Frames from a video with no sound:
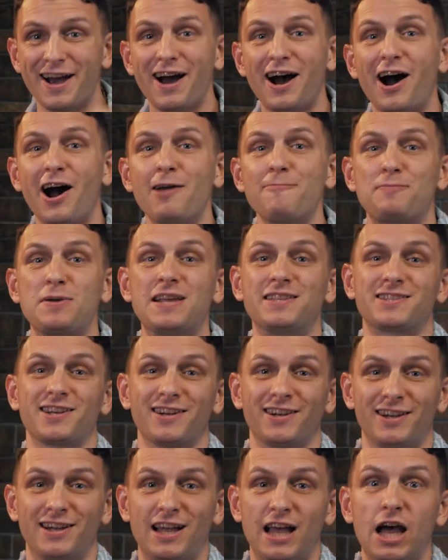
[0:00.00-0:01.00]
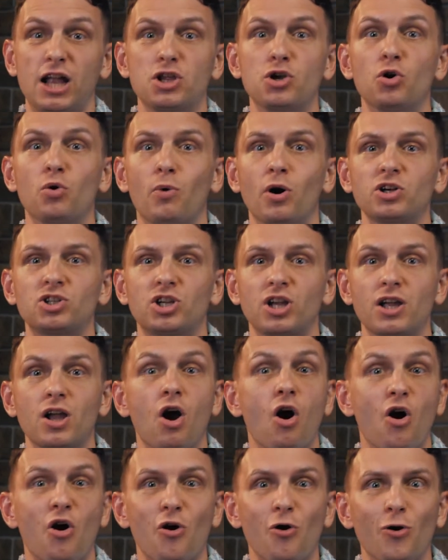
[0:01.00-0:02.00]
I'm Peter, and you're watching
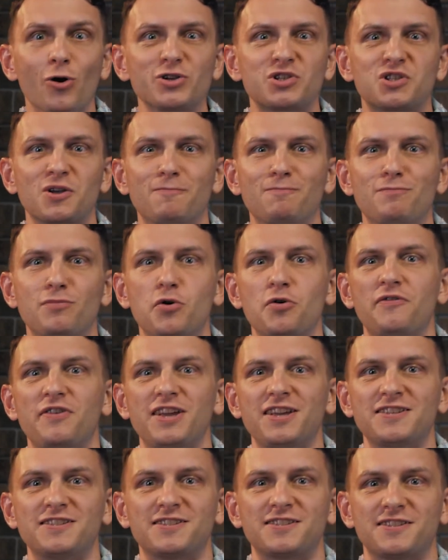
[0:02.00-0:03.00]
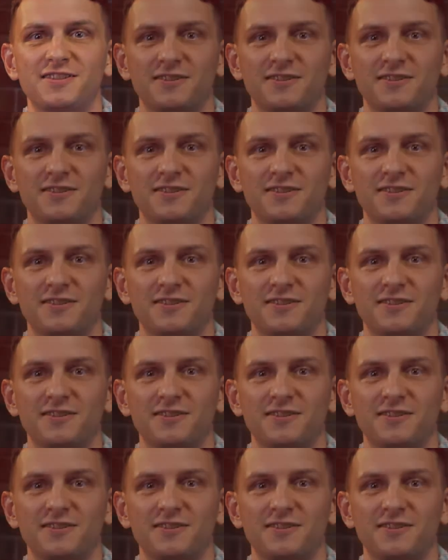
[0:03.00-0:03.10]
Ossa'm Movies.